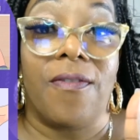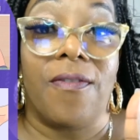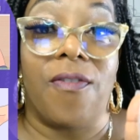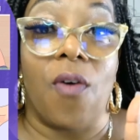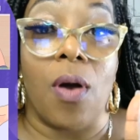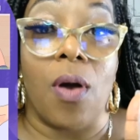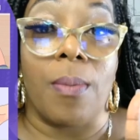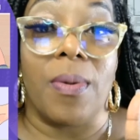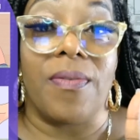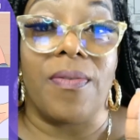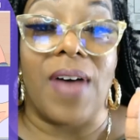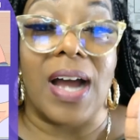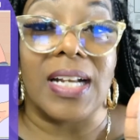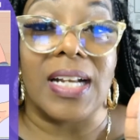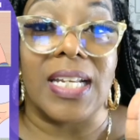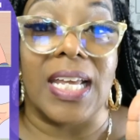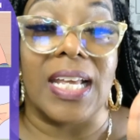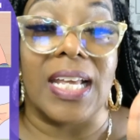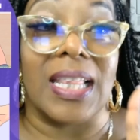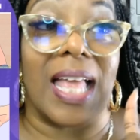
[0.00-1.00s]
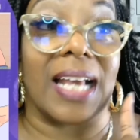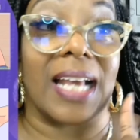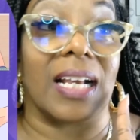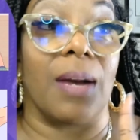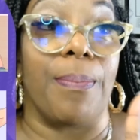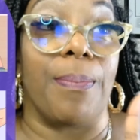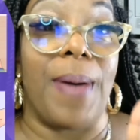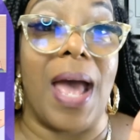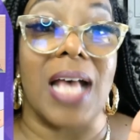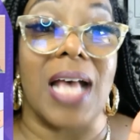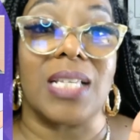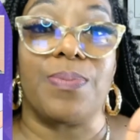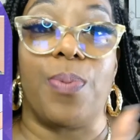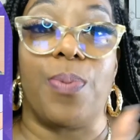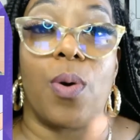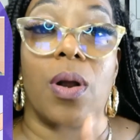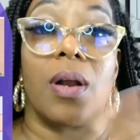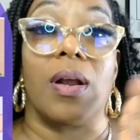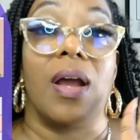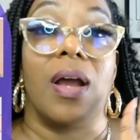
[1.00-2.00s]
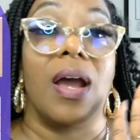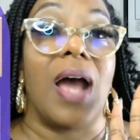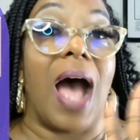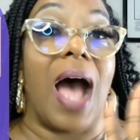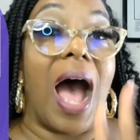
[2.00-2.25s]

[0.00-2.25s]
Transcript: form of ID, like a passport.